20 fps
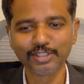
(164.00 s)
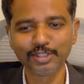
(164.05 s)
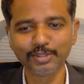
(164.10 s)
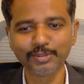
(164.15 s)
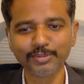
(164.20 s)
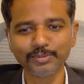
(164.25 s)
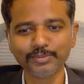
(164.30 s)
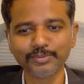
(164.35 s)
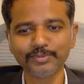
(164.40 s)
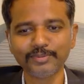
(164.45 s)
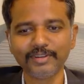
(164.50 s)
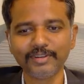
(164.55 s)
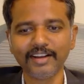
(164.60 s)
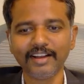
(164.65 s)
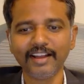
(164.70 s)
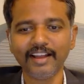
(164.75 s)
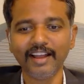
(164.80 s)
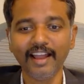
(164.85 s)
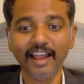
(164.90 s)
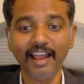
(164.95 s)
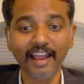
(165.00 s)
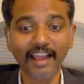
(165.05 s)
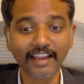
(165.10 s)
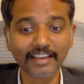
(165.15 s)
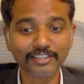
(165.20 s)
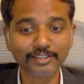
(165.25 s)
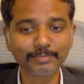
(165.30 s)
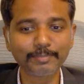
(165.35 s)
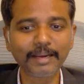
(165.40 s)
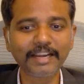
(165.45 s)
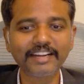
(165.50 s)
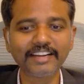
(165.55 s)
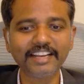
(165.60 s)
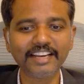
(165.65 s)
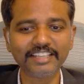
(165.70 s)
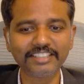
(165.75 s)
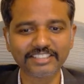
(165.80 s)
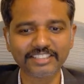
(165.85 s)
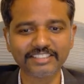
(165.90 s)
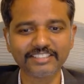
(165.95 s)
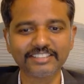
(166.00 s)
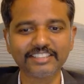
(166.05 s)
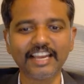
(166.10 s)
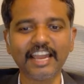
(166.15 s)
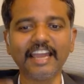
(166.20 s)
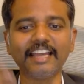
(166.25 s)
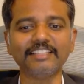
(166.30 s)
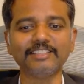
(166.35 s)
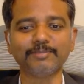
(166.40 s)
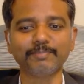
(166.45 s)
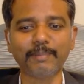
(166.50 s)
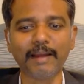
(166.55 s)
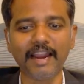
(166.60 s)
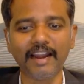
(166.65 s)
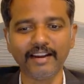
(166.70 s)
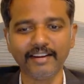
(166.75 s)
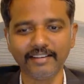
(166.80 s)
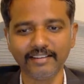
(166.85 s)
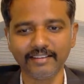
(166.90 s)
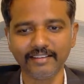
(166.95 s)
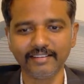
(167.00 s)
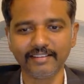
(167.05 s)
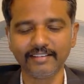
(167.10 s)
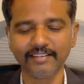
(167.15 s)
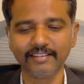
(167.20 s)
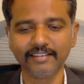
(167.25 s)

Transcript: Two, expectations expand.